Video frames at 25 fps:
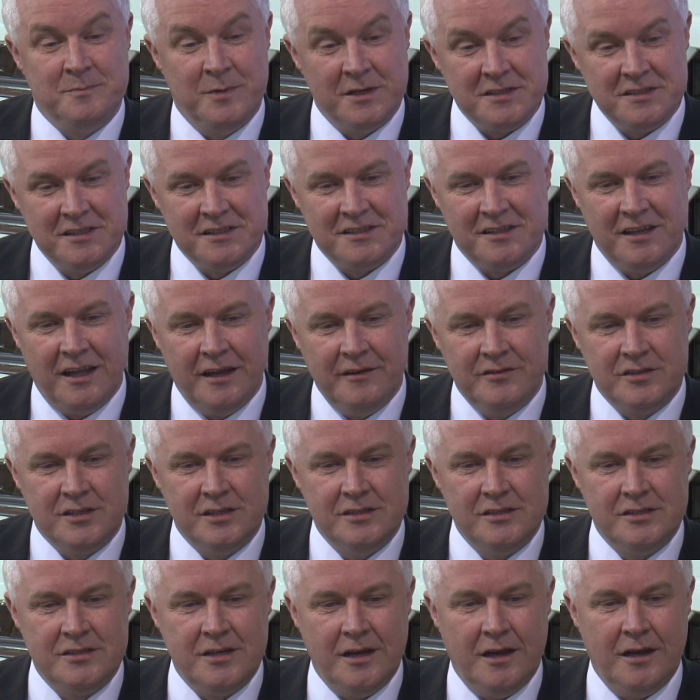as business life's
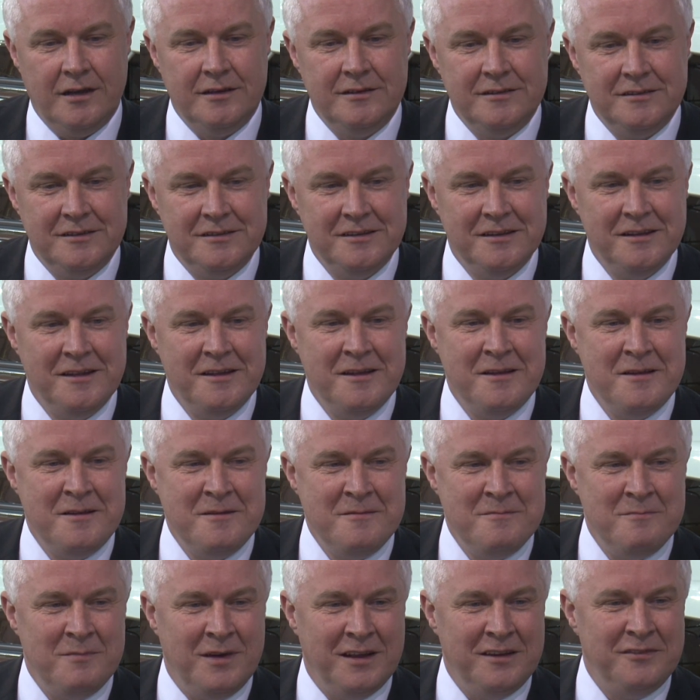concerned,
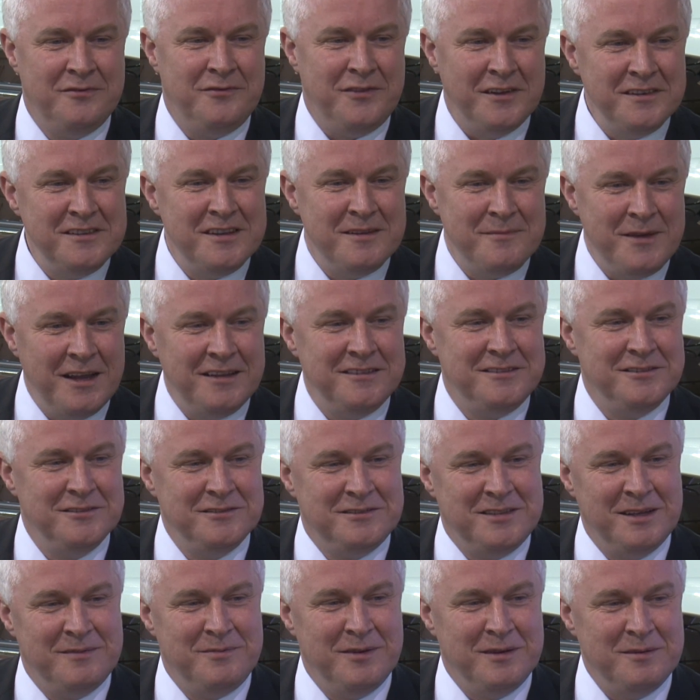my
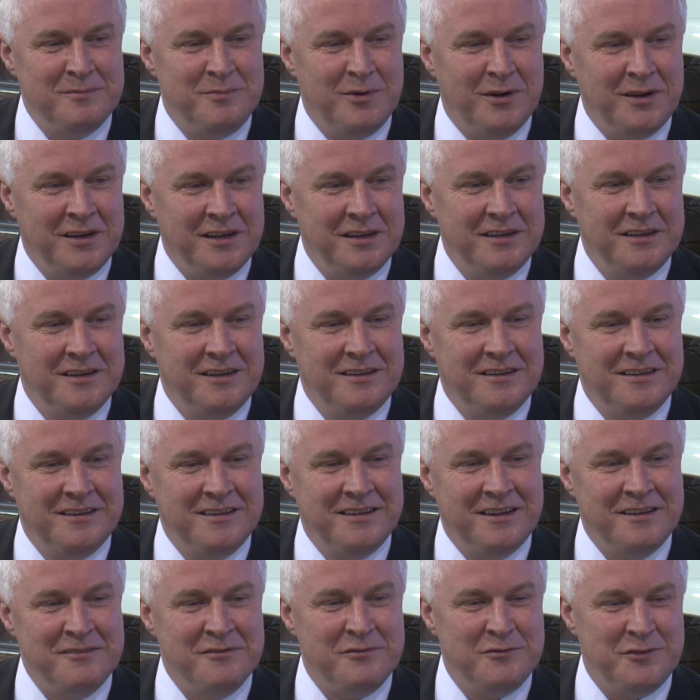fundamental tipping point
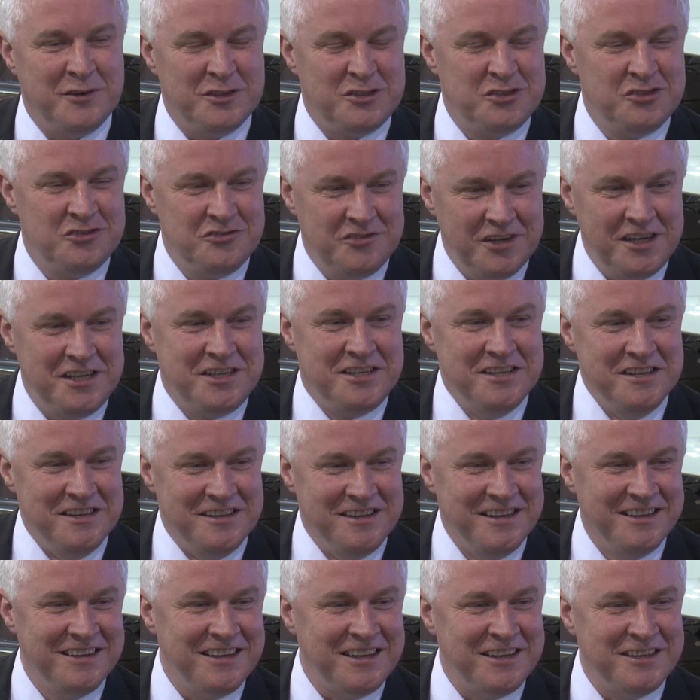and
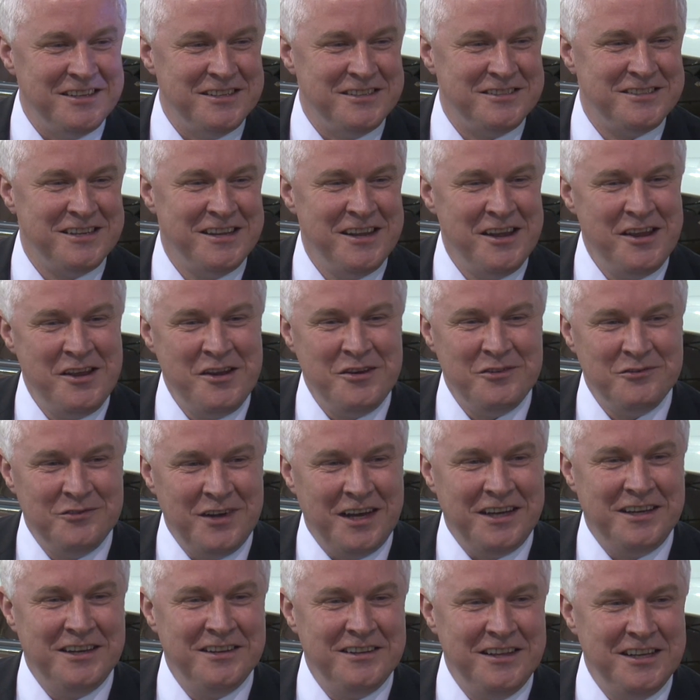frustration is
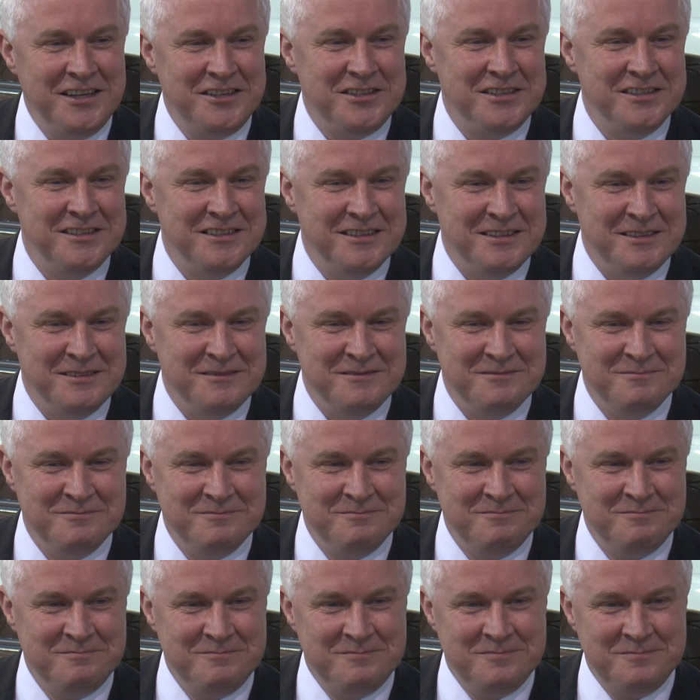regulation and
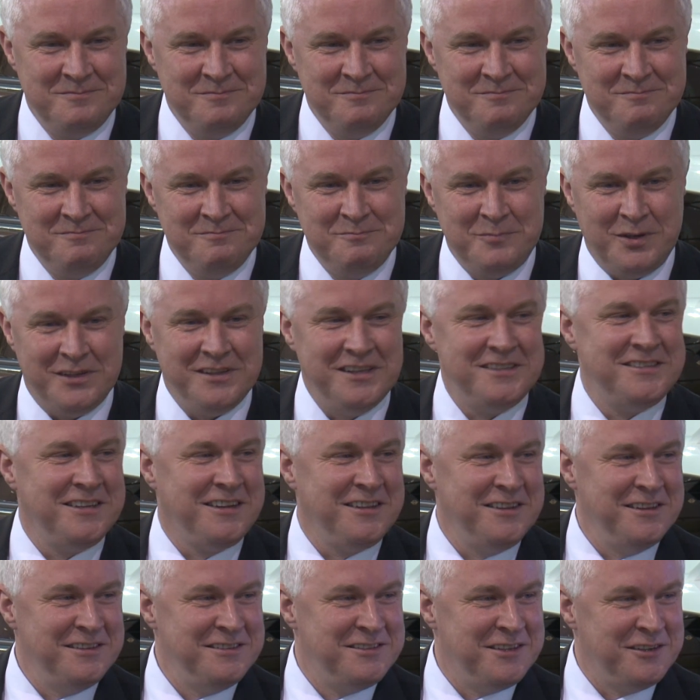
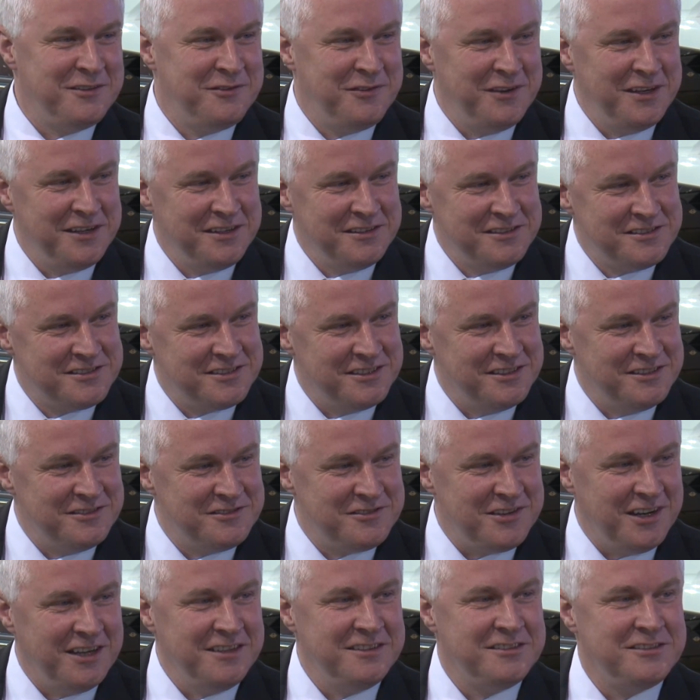political interference
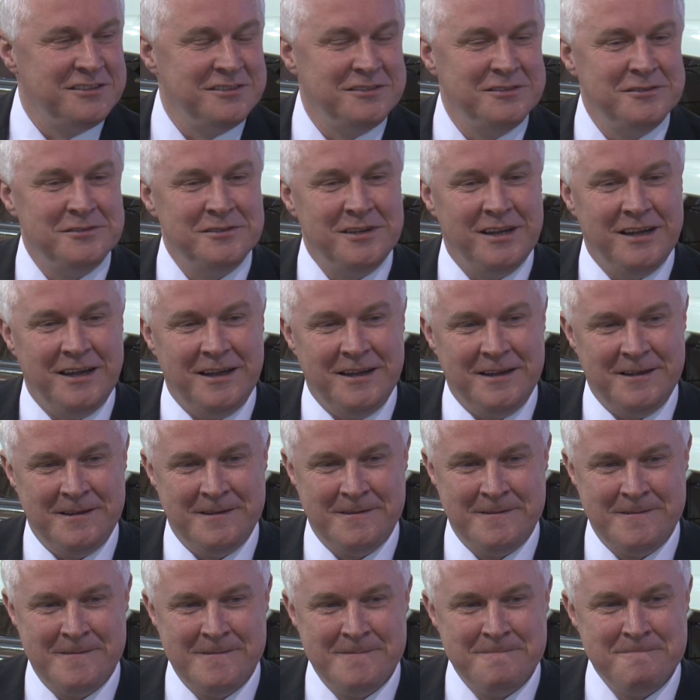in trying to
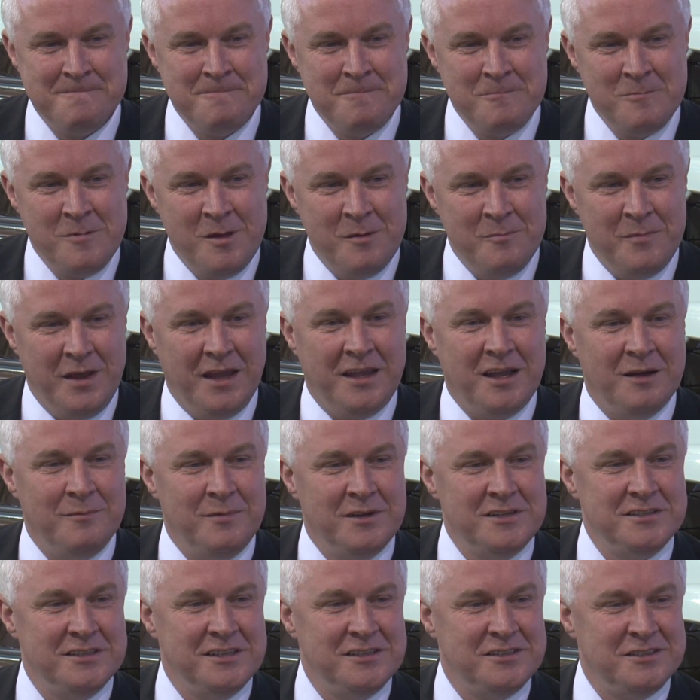make a
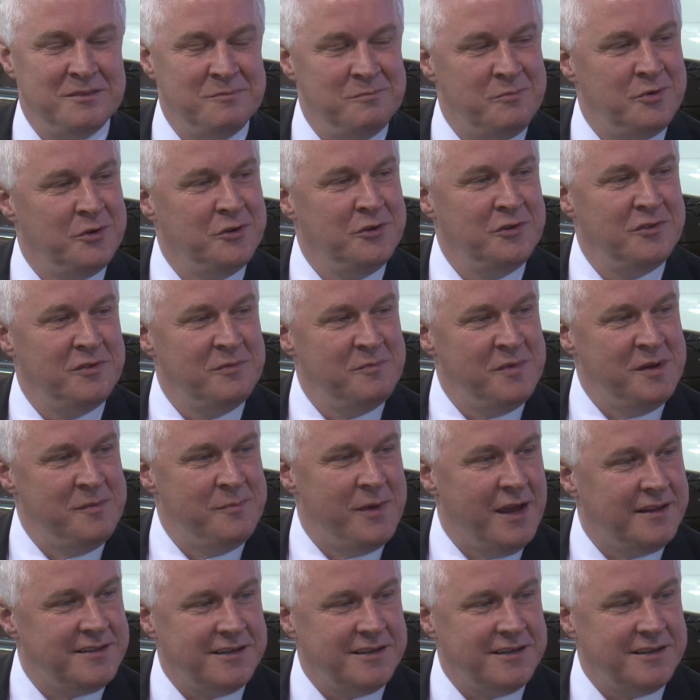business improve and be